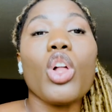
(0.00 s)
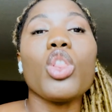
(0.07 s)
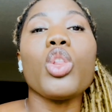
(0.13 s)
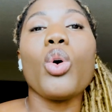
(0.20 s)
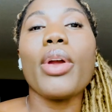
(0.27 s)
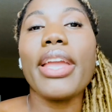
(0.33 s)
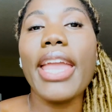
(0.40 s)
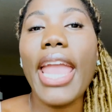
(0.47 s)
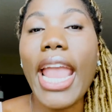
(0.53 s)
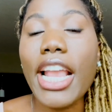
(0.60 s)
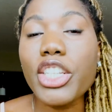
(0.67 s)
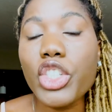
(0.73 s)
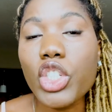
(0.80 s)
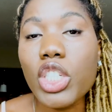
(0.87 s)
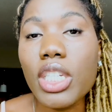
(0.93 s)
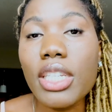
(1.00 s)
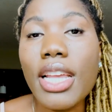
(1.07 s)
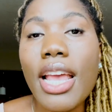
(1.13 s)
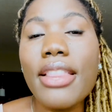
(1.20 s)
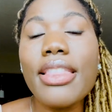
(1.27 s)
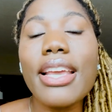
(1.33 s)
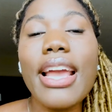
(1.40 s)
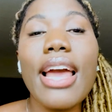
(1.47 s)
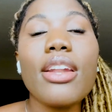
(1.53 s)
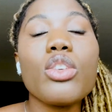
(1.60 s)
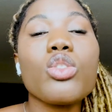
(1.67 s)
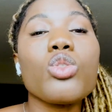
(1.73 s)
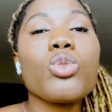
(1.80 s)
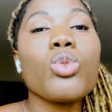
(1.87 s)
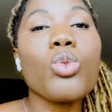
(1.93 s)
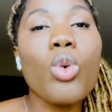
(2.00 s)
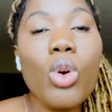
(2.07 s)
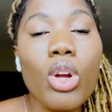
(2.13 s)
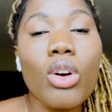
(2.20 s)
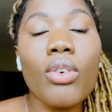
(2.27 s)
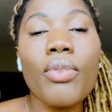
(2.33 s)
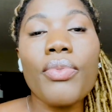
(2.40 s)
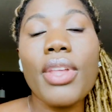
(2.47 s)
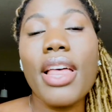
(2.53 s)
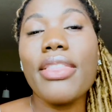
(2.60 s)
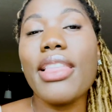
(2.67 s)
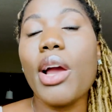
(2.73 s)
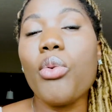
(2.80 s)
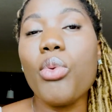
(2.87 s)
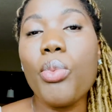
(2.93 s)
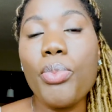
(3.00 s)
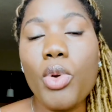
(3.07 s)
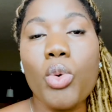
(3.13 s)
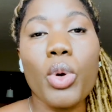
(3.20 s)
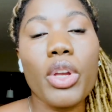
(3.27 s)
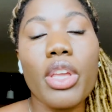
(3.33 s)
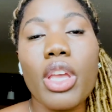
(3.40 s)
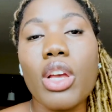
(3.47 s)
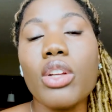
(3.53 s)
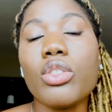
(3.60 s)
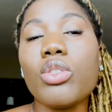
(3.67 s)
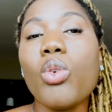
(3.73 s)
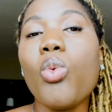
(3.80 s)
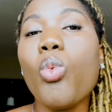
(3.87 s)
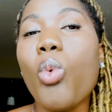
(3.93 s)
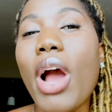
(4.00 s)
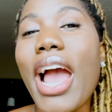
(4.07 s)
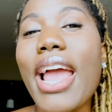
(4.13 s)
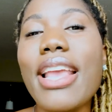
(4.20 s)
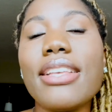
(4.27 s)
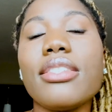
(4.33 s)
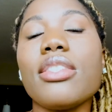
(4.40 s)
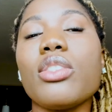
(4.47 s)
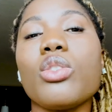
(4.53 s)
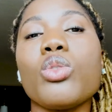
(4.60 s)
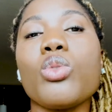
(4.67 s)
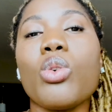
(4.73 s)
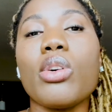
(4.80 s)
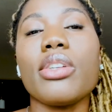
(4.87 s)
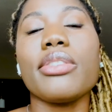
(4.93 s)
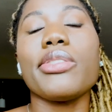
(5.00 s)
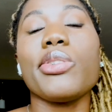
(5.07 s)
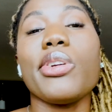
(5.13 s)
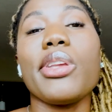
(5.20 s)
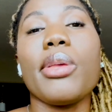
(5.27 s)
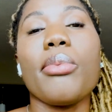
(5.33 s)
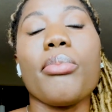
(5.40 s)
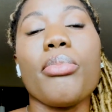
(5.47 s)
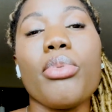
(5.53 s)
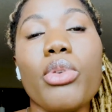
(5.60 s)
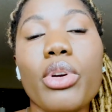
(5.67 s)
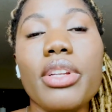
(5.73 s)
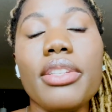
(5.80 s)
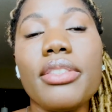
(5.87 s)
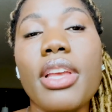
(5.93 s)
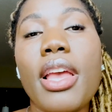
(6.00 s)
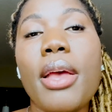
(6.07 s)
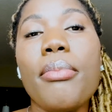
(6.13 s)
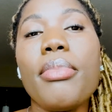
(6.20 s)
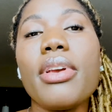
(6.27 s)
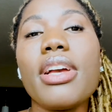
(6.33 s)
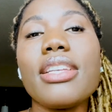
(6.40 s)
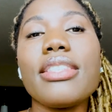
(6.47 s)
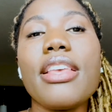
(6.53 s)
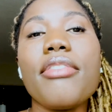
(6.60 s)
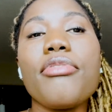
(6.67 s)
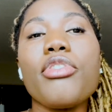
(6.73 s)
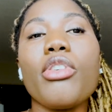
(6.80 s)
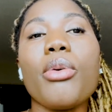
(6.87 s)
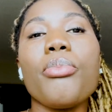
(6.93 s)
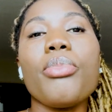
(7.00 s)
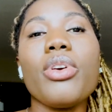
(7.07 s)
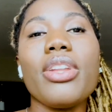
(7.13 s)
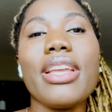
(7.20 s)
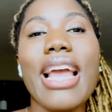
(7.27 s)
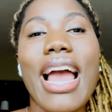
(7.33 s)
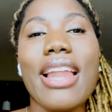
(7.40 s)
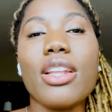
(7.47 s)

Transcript: location, the kind of soil that we'll be working on. So why is the soil so important? Because if you're building at